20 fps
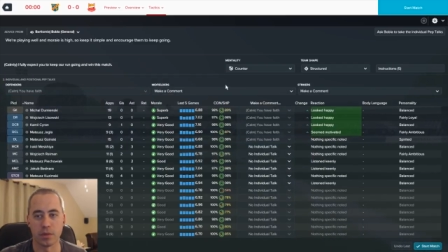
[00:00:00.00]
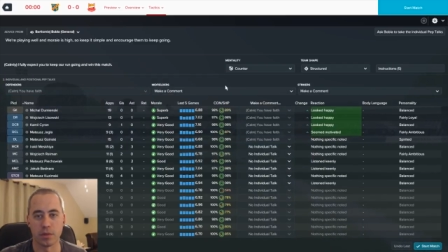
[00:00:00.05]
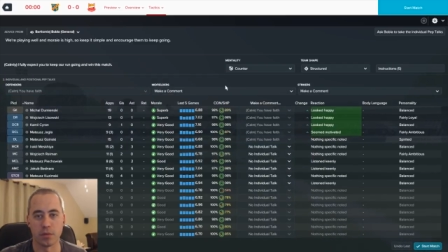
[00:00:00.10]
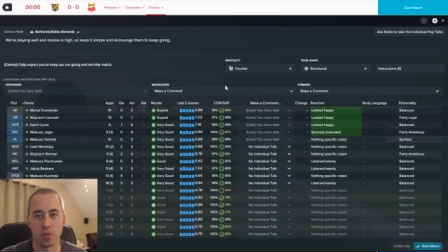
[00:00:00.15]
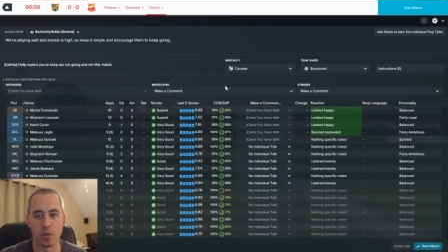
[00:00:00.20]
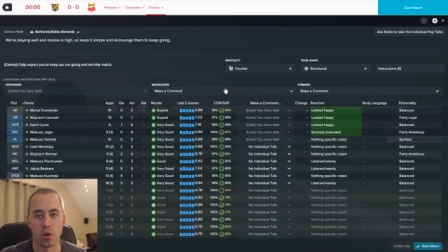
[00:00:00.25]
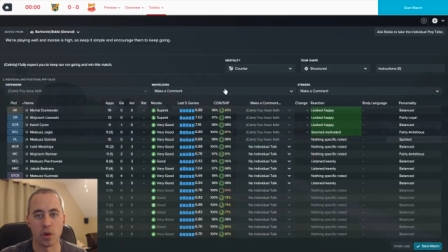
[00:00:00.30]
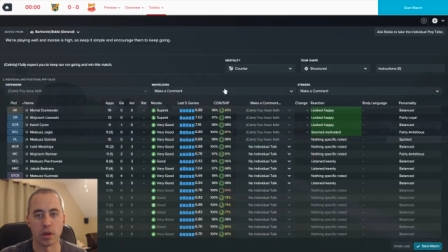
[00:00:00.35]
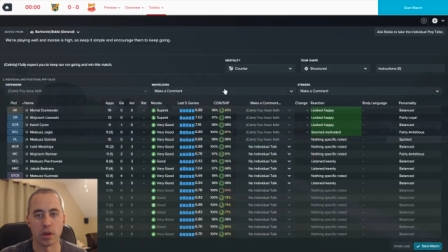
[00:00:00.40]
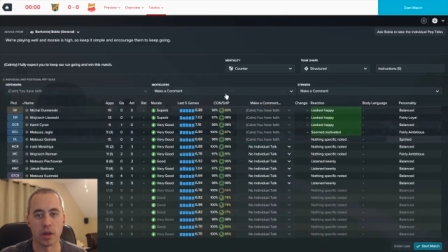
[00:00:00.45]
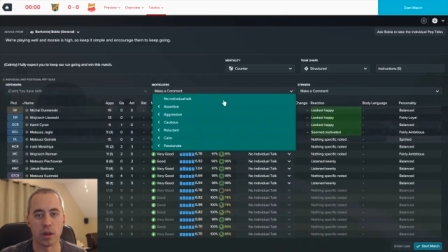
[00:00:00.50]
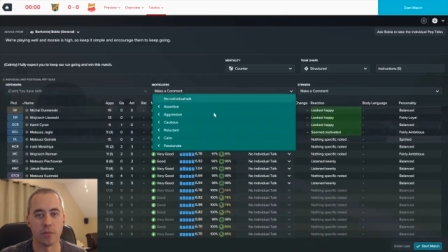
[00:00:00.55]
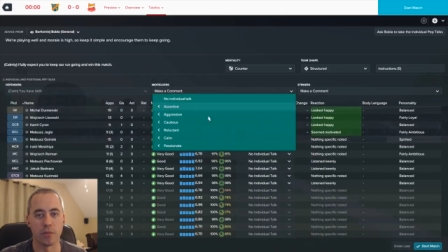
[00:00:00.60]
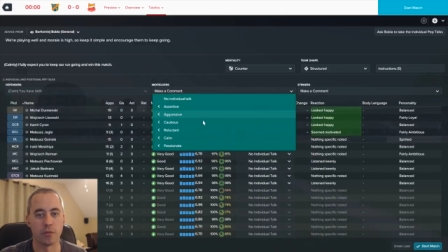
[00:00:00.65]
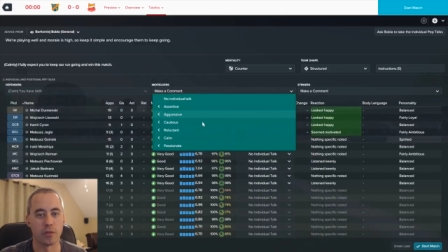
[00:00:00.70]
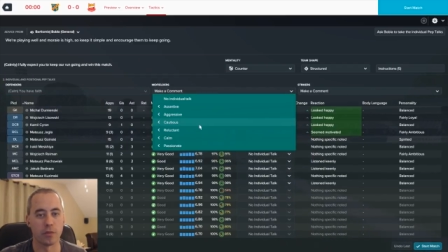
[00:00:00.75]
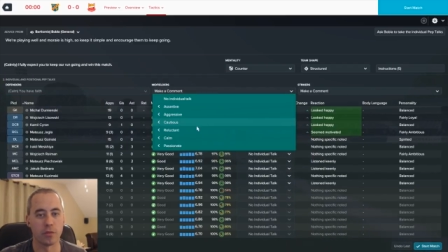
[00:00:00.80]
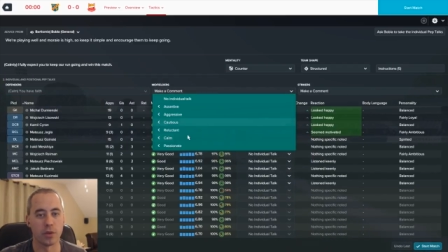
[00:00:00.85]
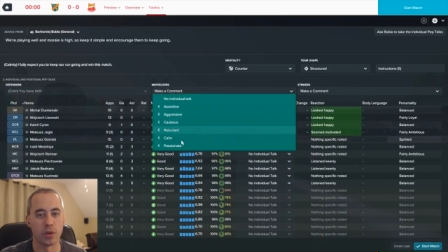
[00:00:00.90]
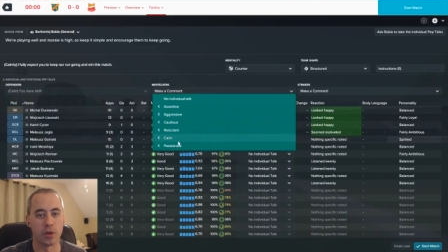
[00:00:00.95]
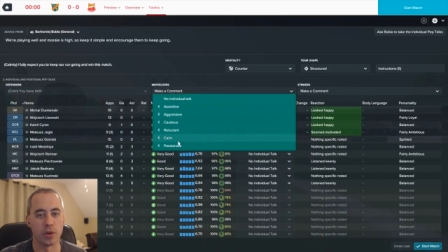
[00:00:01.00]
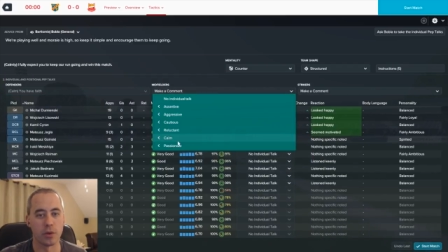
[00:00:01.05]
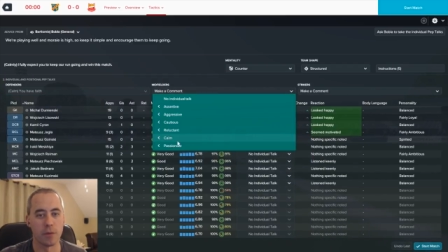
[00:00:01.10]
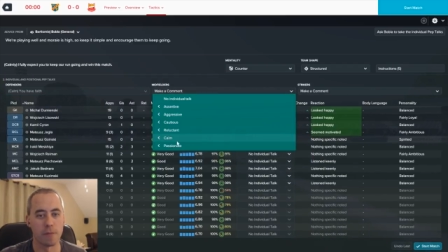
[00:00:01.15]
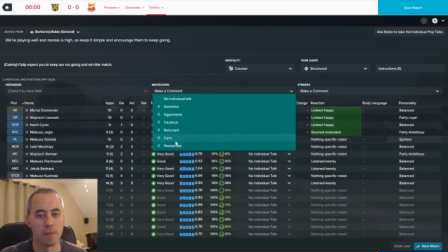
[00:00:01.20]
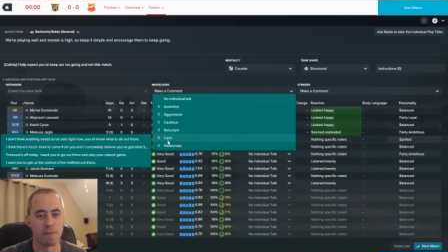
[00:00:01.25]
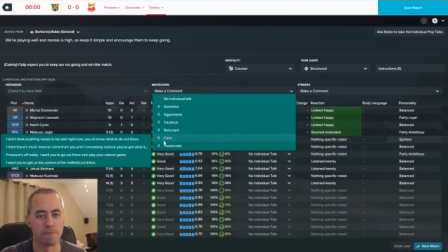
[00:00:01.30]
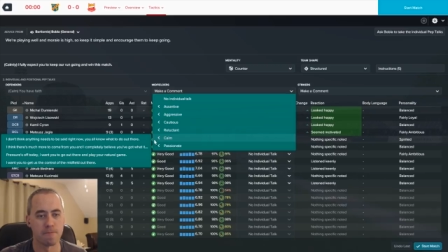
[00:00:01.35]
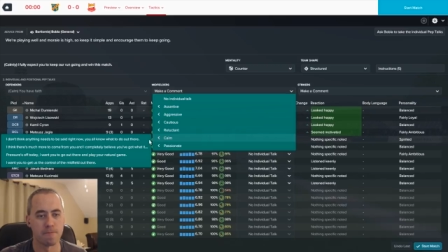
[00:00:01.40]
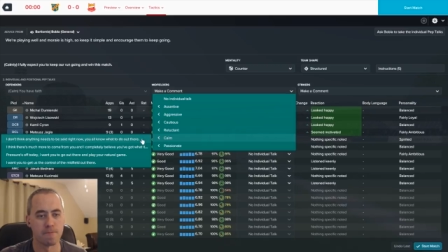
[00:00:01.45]
More to come from
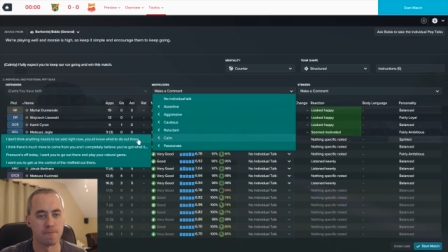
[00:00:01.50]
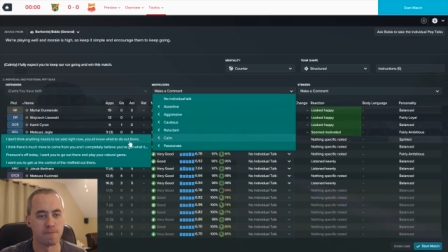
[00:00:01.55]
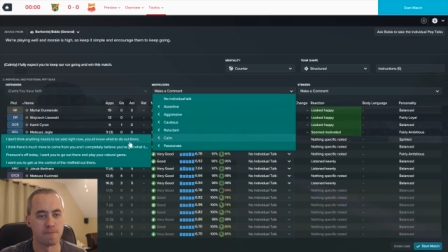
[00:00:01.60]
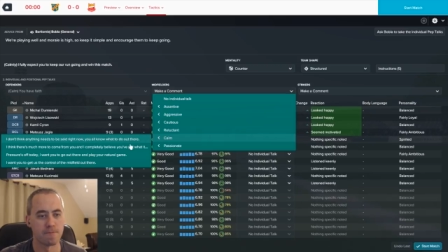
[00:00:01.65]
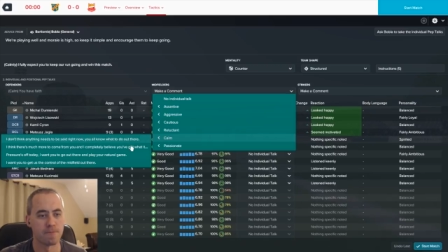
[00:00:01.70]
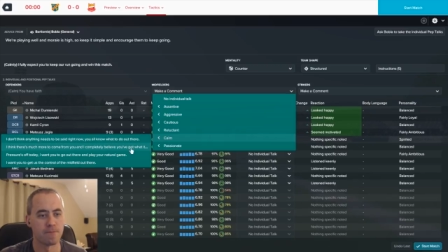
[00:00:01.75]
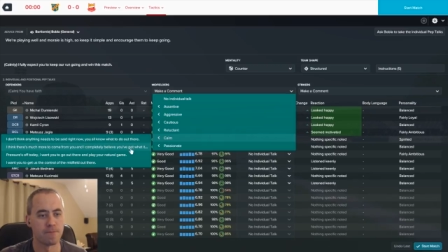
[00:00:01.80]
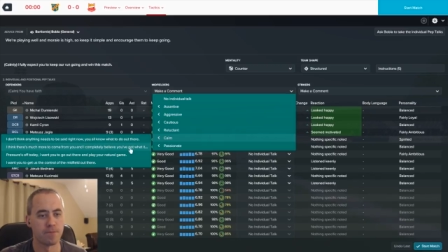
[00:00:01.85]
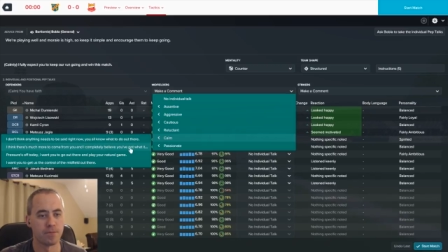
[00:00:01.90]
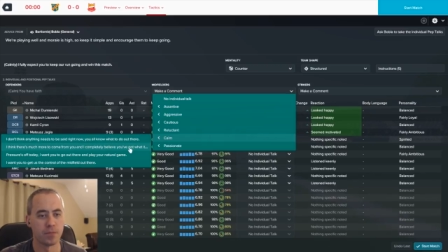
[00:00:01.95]
you. Mm-hmm.